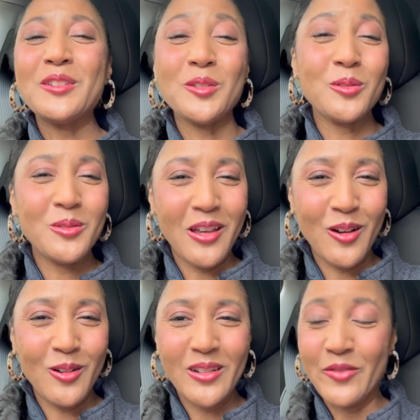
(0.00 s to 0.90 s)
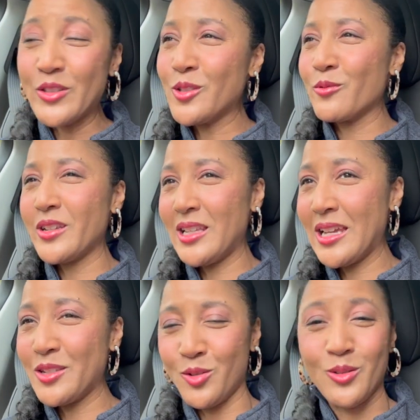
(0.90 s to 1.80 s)
you know if it's a
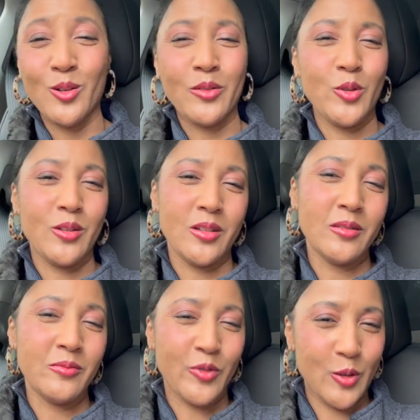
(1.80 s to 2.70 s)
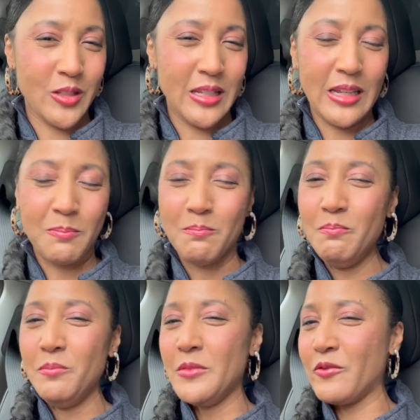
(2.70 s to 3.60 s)
relay? Do you know if you're the first leg
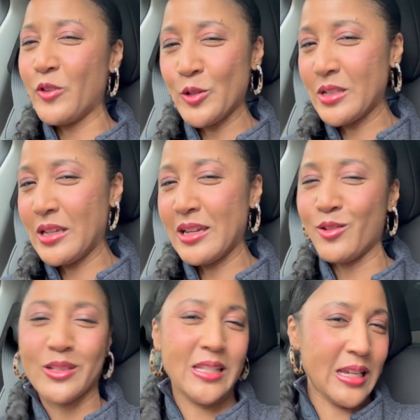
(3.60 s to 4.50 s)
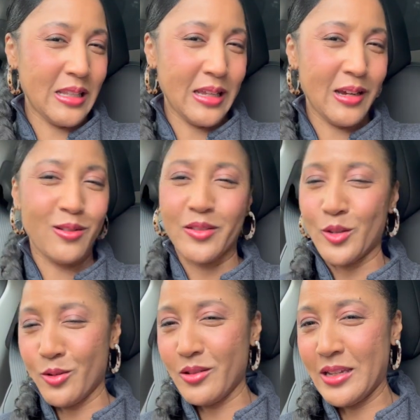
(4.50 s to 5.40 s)
or the second leg or the
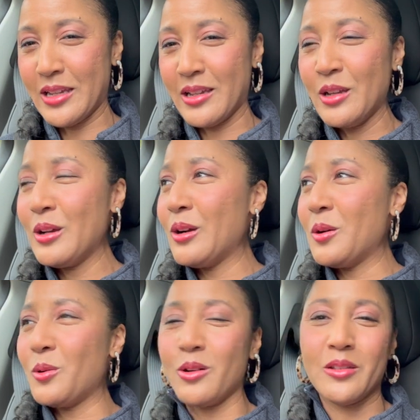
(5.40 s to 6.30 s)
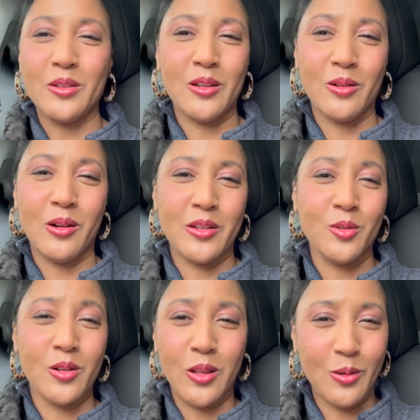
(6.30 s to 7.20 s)
third leg? Or, you know, are
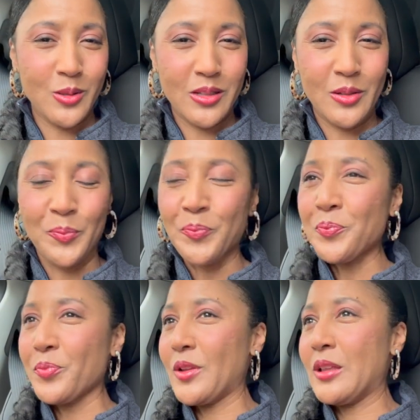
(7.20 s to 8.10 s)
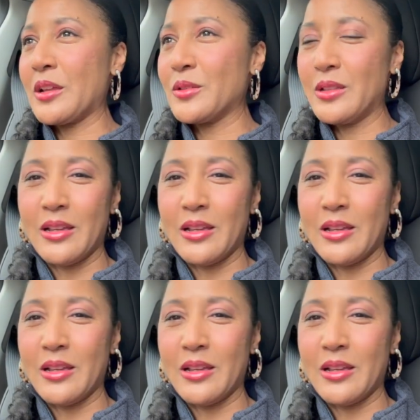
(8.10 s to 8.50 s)
you the closer? Like,